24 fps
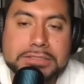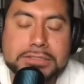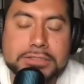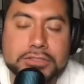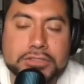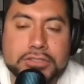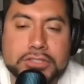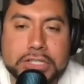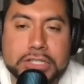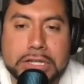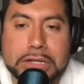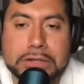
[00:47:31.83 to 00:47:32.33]
to
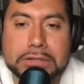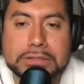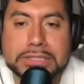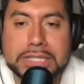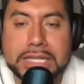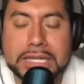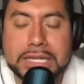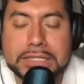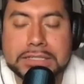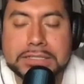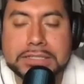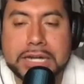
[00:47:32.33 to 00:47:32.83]
share,
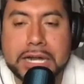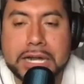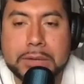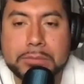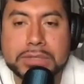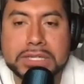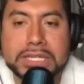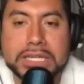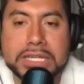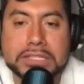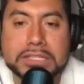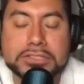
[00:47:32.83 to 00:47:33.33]
like,
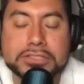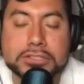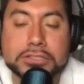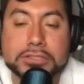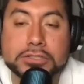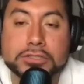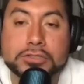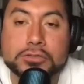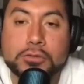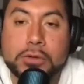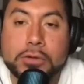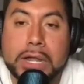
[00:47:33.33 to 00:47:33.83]
comment, and
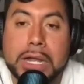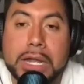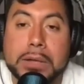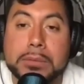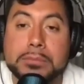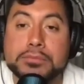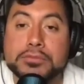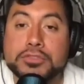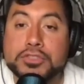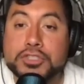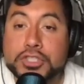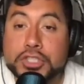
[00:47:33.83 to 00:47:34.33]

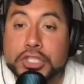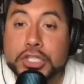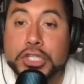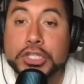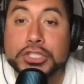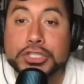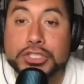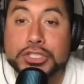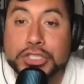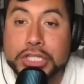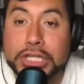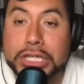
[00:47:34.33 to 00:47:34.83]
subscribe.
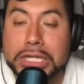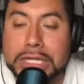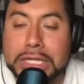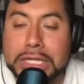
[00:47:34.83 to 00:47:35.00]
Cha-ching!